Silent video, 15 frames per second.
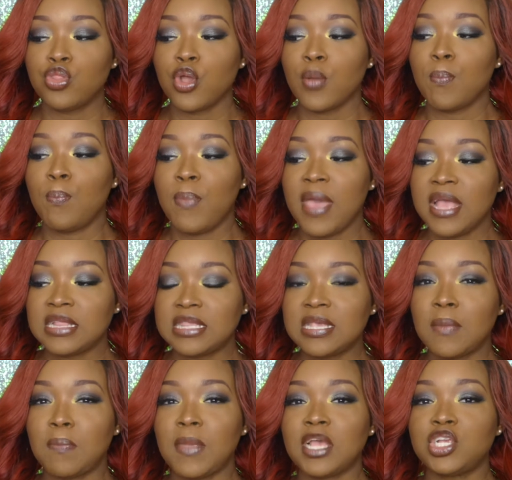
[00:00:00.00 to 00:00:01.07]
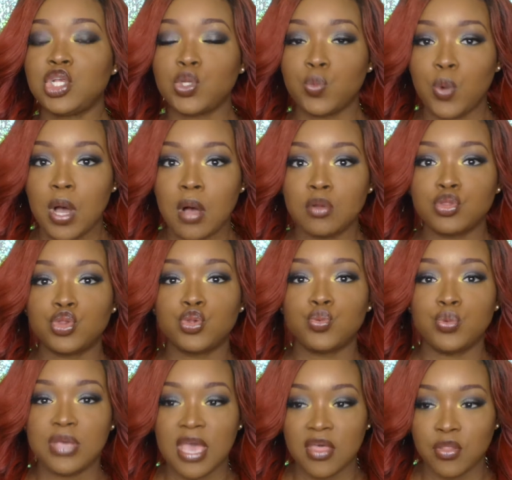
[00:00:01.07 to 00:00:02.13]
they're meant to mesh well
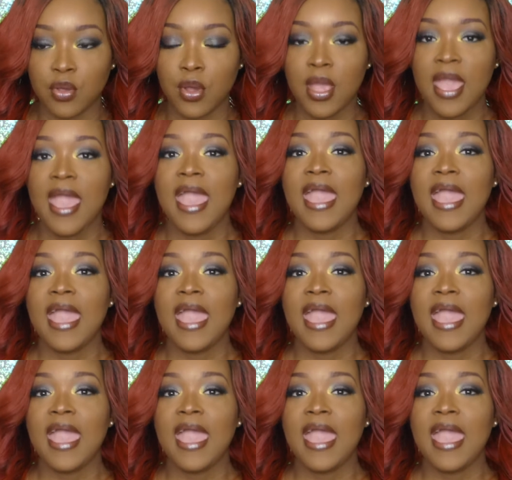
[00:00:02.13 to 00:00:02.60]
together.